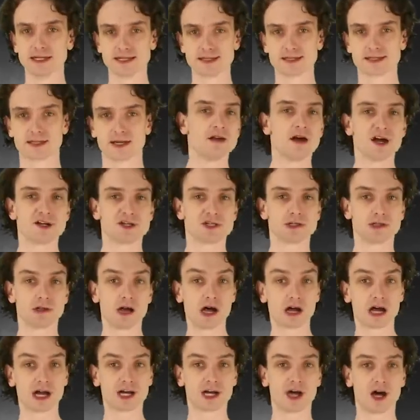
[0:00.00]
list. Not too
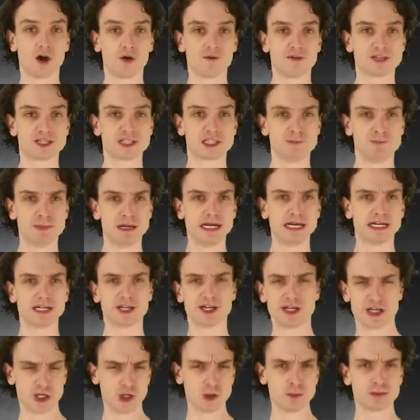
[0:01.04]
long ago, this spinning
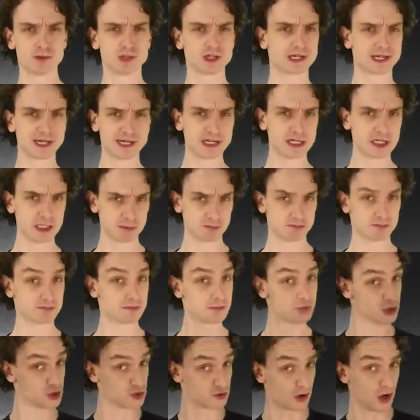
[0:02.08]
cube-looking
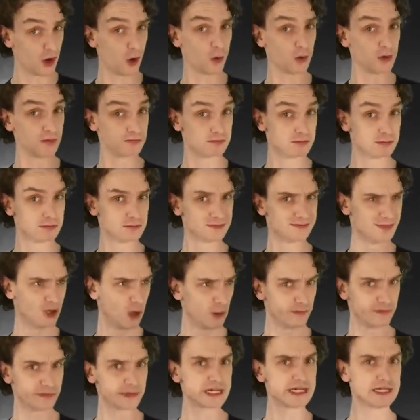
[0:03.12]
drone
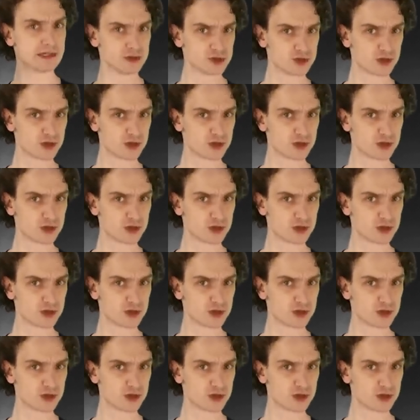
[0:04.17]
hopefully,